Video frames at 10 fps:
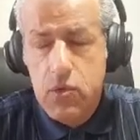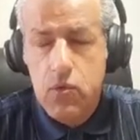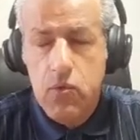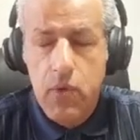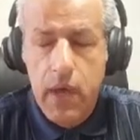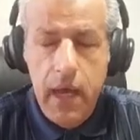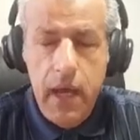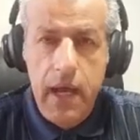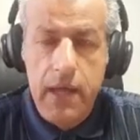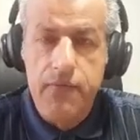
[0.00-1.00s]
air and
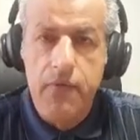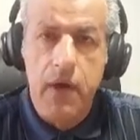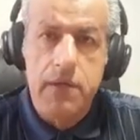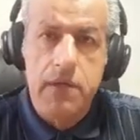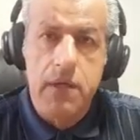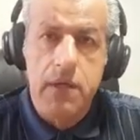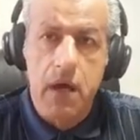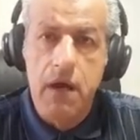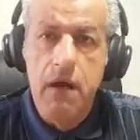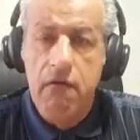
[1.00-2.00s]
water, are
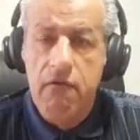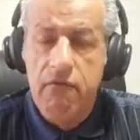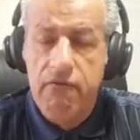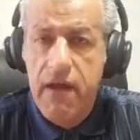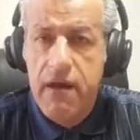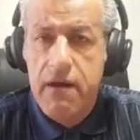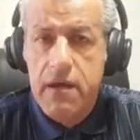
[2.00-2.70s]
very